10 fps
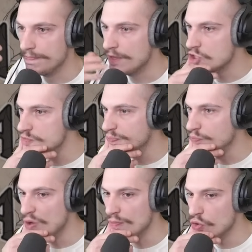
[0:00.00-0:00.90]
There's
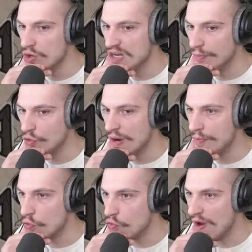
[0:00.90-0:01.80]
1 more Diplo rep.
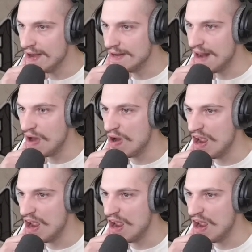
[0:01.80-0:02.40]
Right now,